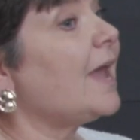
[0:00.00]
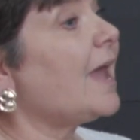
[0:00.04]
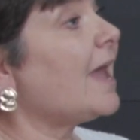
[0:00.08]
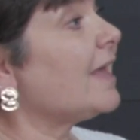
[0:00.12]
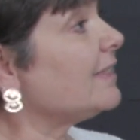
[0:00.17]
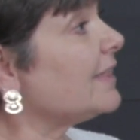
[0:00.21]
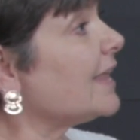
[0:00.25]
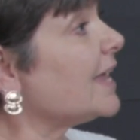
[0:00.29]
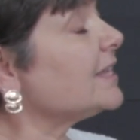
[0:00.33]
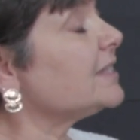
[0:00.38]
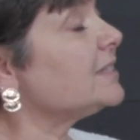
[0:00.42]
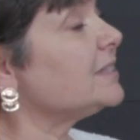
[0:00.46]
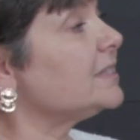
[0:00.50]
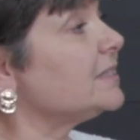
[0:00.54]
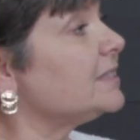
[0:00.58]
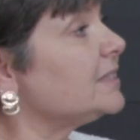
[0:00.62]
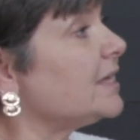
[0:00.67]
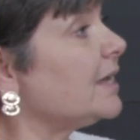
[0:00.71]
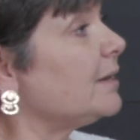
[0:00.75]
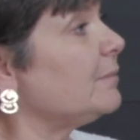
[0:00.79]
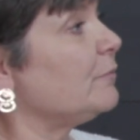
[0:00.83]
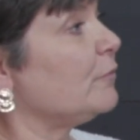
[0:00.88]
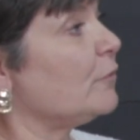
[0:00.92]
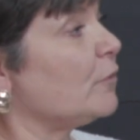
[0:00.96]
And that's the
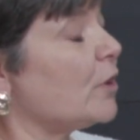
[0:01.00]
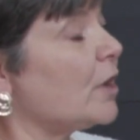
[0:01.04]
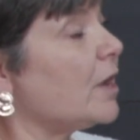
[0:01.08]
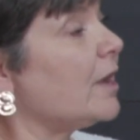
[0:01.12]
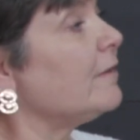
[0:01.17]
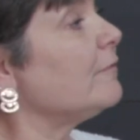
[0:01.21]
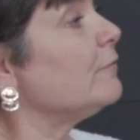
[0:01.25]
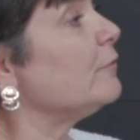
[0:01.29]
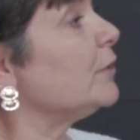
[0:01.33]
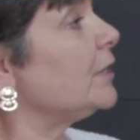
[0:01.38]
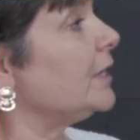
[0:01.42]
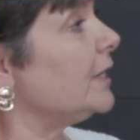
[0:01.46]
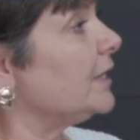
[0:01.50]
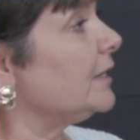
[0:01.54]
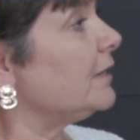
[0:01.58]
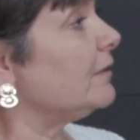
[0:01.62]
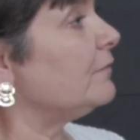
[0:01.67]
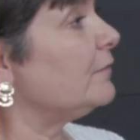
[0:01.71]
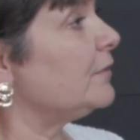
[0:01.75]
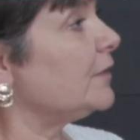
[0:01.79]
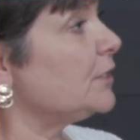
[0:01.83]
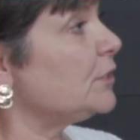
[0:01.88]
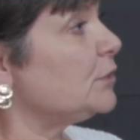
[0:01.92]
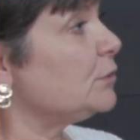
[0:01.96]
same for every
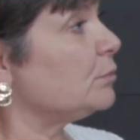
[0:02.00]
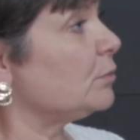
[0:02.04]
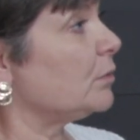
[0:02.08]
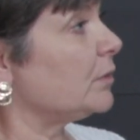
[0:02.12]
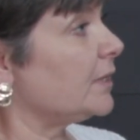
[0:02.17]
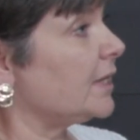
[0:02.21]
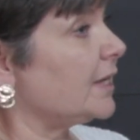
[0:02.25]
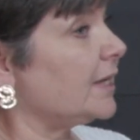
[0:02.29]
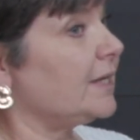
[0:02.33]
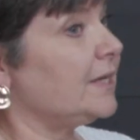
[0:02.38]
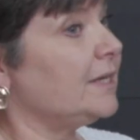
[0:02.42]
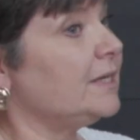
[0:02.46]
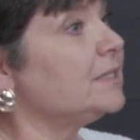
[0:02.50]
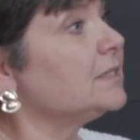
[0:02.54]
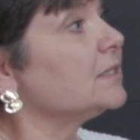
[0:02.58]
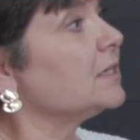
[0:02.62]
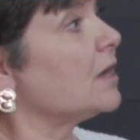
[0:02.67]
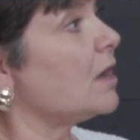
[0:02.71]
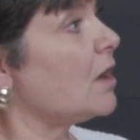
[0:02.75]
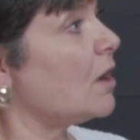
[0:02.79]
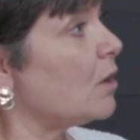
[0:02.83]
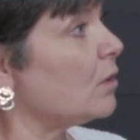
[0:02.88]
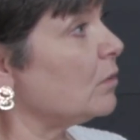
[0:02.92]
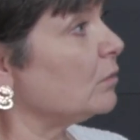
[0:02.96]
individual that he's
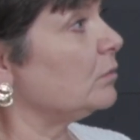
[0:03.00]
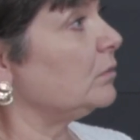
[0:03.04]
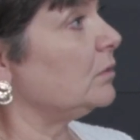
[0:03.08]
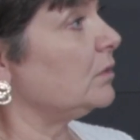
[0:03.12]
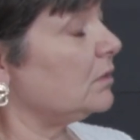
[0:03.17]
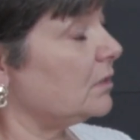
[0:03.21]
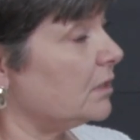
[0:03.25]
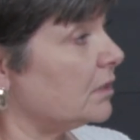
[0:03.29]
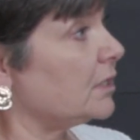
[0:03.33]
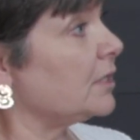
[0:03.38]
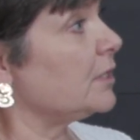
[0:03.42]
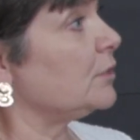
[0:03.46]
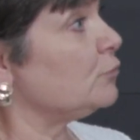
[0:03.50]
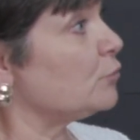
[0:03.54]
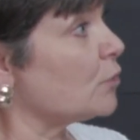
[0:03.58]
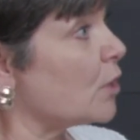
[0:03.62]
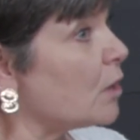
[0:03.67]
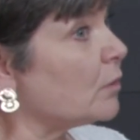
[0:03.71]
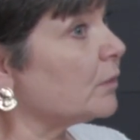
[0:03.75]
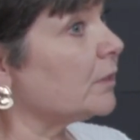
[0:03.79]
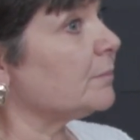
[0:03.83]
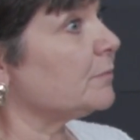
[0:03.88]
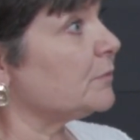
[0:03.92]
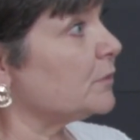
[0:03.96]
called, has
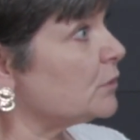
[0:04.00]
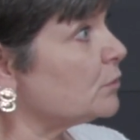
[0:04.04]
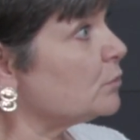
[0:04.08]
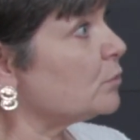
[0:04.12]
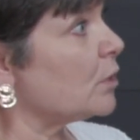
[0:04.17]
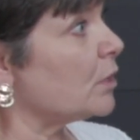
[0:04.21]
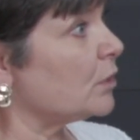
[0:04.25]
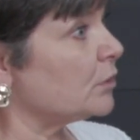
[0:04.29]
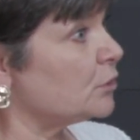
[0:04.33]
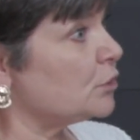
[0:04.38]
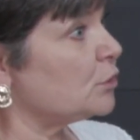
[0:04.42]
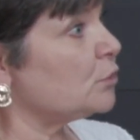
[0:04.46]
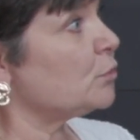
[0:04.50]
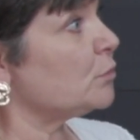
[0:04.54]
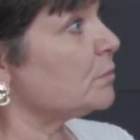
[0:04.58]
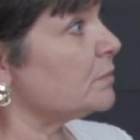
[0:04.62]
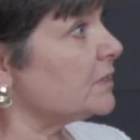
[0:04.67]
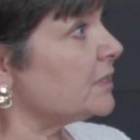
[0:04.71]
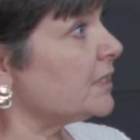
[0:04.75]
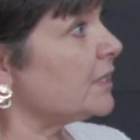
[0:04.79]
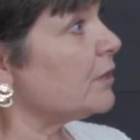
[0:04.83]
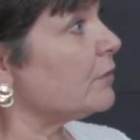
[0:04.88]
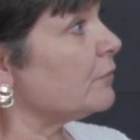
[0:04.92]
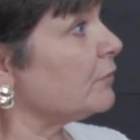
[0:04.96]
drawn him to unto
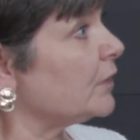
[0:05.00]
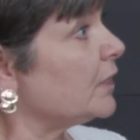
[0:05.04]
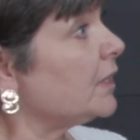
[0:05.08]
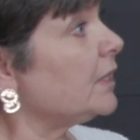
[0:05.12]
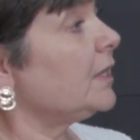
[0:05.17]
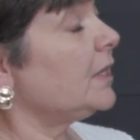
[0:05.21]
himself.